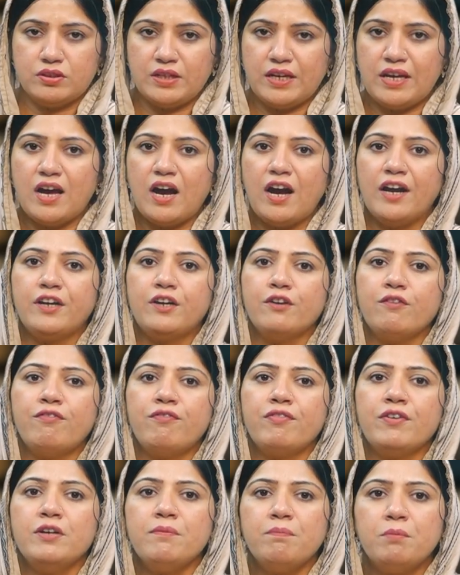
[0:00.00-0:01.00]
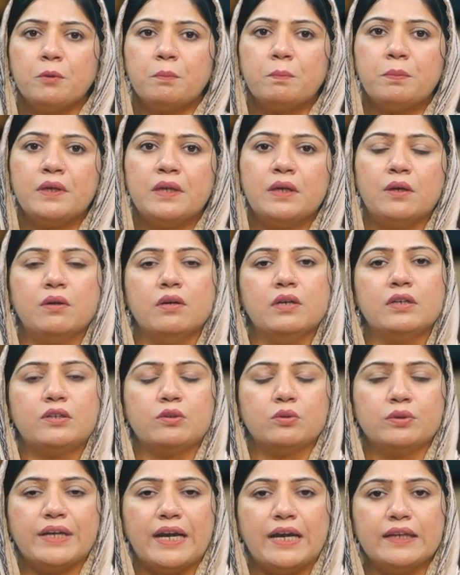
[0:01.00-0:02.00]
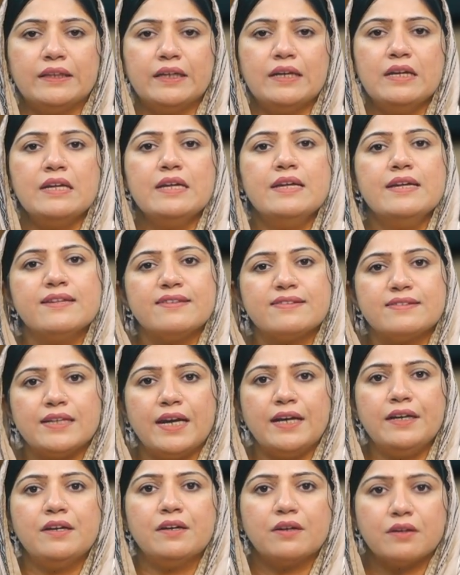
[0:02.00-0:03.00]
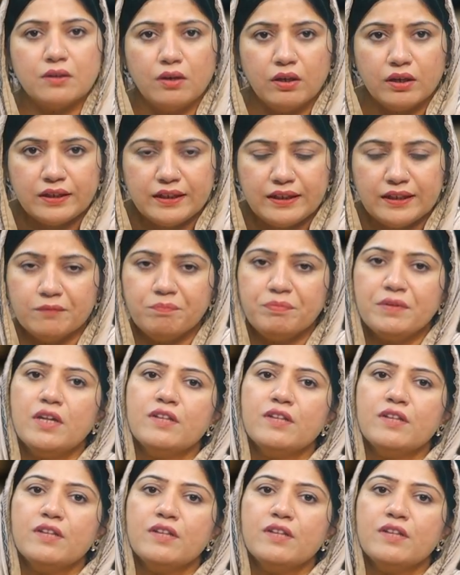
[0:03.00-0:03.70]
They are different people altogether, said Ronnie.